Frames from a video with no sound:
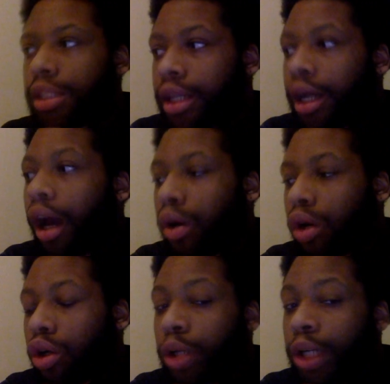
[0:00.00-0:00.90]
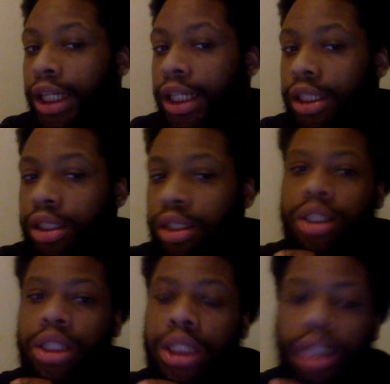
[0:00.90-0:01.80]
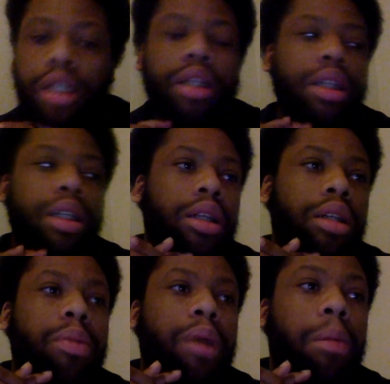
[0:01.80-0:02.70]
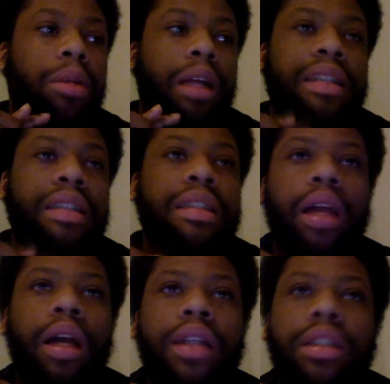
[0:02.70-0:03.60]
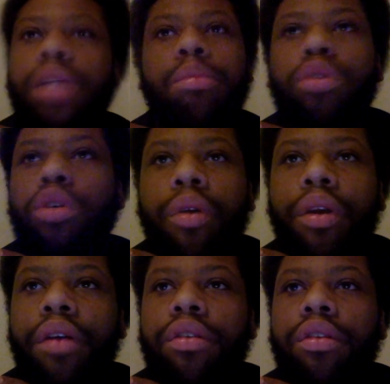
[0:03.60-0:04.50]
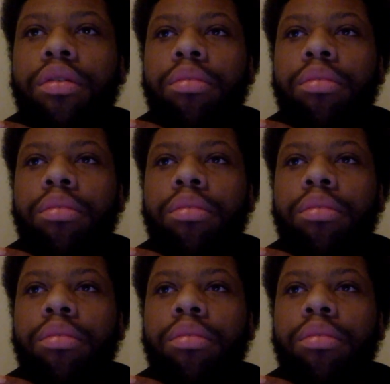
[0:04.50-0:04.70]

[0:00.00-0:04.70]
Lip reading: I don't know who it is. It's probably like 6ix9ine's label or whatever,